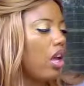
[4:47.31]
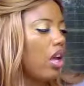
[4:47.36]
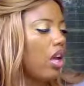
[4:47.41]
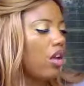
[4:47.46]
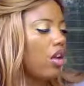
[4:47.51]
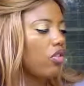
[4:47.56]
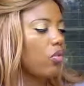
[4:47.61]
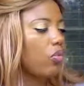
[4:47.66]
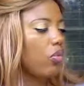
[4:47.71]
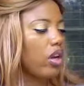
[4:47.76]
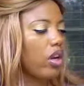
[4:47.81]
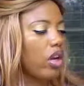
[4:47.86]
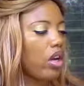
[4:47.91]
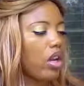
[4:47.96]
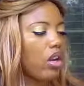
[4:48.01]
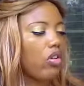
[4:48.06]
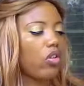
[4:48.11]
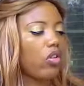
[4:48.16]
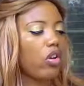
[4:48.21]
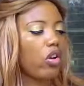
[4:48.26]
So we're going to
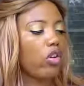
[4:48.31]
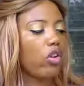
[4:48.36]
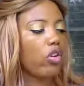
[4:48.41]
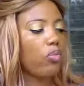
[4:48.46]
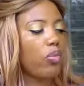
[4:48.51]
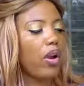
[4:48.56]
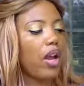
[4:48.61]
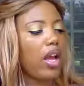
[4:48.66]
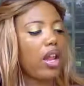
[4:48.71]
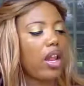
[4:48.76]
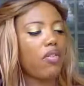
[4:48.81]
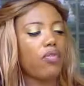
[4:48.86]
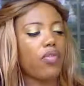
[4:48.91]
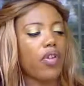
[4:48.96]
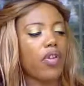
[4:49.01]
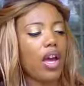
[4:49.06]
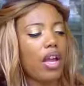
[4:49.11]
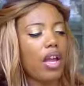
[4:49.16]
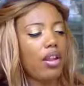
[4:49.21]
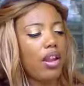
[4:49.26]
do your spread and
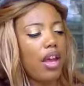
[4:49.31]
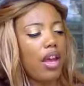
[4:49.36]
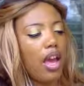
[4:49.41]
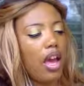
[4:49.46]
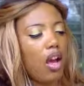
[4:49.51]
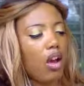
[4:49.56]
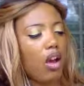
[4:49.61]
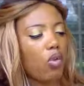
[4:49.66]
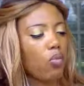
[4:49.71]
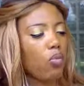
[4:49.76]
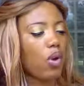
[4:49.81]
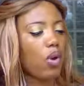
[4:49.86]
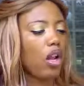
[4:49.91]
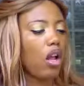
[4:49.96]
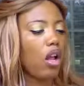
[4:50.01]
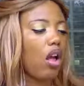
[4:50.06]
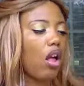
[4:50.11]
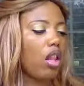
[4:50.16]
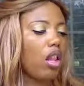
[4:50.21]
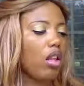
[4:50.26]
find out what
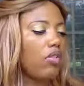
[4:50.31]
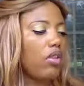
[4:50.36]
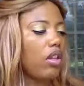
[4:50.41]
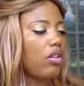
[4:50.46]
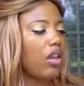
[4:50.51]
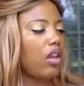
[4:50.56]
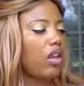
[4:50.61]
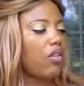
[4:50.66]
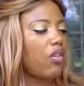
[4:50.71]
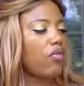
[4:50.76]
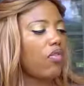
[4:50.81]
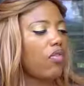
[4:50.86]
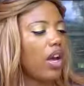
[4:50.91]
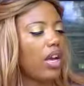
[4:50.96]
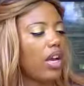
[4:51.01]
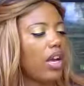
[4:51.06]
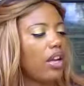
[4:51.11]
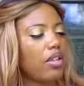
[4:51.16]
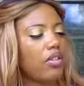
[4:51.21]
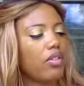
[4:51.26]
all of this
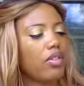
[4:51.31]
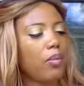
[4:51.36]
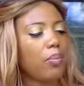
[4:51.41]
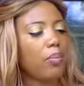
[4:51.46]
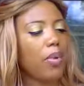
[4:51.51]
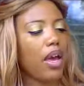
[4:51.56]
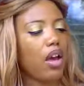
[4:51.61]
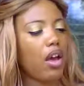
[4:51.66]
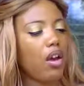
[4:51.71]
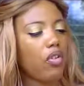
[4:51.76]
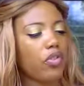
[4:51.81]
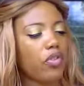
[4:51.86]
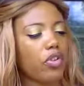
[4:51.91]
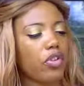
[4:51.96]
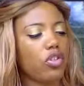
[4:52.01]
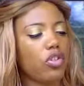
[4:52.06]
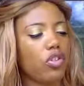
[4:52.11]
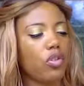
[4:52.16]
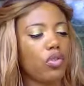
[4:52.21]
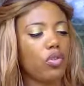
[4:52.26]
advice is about for
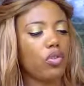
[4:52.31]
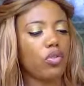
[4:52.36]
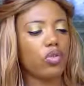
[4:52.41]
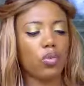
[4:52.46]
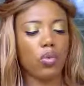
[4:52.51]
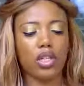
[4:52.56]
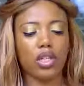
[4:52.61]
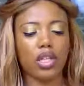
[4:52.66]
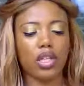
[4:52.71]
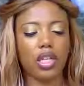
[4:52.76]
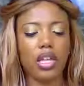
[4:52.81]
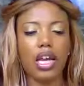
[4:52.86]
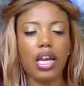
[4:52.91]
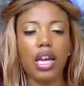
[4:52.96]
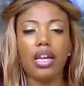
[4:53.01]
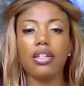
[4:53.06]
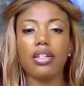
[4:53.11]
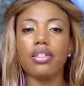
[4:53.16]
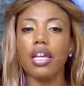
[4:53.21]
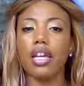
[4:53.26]
June
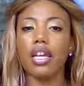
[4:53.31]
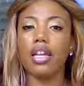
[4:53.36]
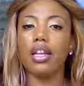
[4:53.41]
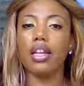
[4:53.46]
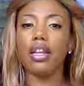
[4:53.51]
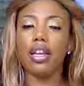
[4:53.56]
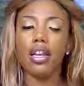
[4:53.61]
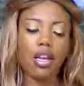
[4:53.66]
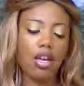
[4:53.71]
2019